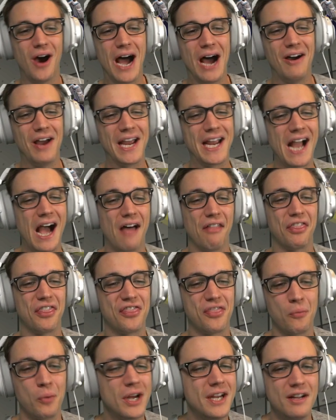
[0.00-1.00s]
how I got
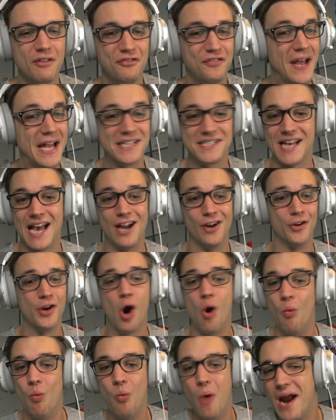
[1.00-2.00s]
three defense. I don't know
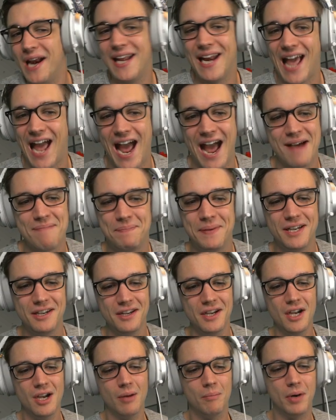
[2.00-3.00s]
when it happened,
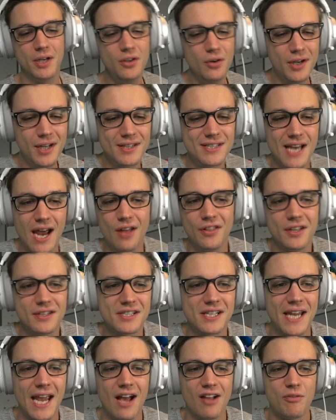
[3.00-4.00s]
but you can tell this
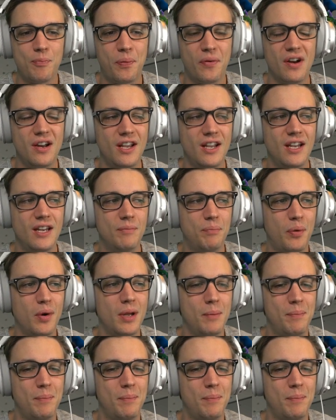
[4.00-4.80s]
account's pretty, pretty